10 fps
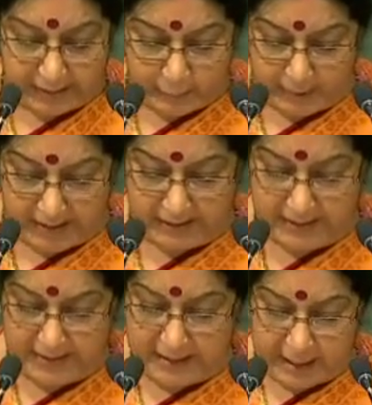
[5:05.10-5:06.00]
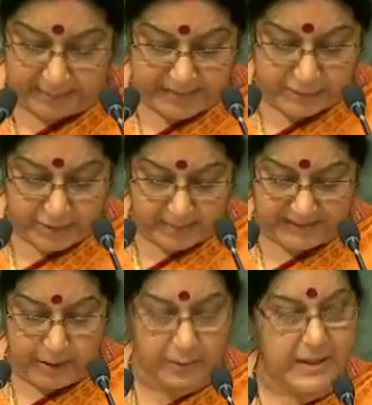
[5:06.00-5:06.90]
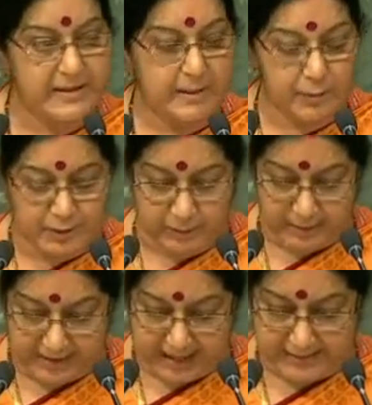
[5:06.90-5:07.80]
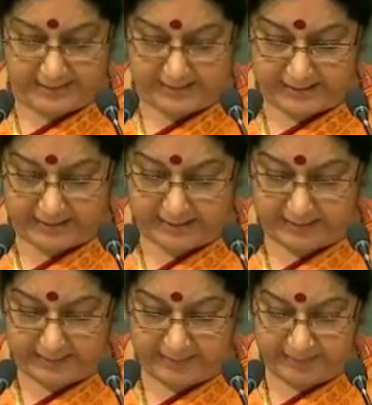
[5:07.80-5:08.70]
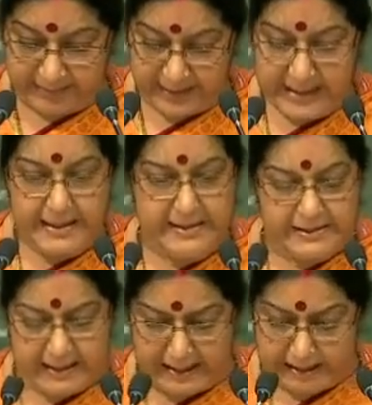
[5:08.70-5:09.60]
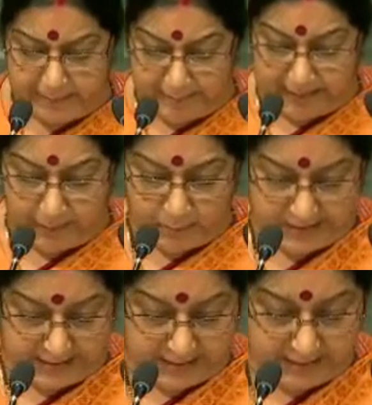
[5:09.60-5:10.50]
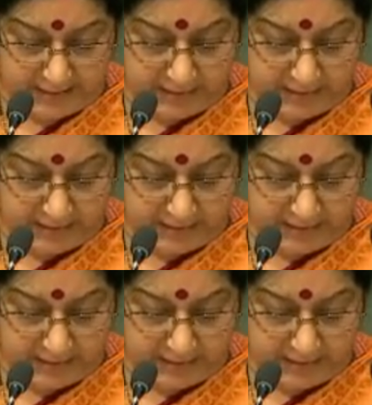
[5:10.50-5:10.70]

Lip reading: a number of programs are underway to enable youth to reap the demographic dividend.